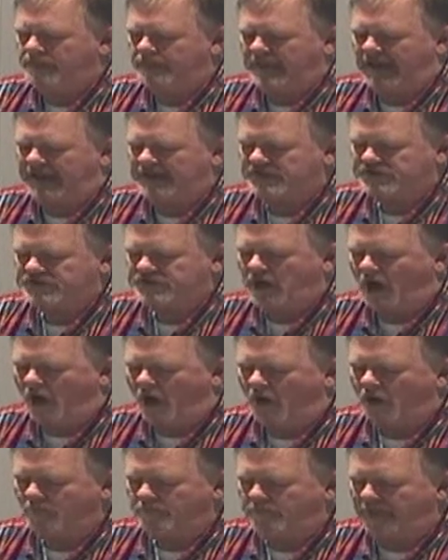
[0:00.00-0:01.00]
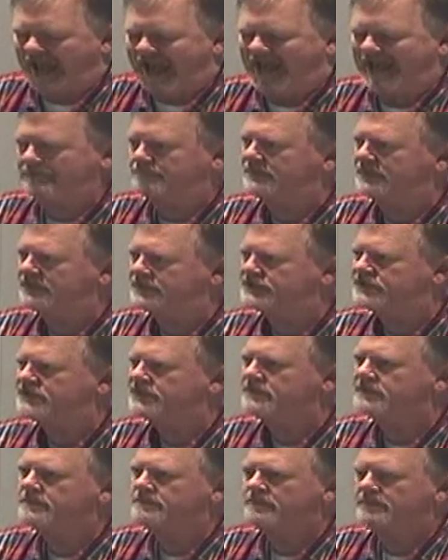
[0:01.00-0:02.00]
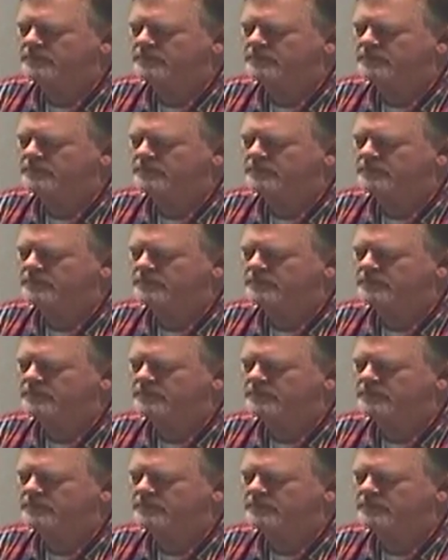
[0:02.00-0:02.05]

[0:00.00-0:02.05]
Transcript: that is called Patmos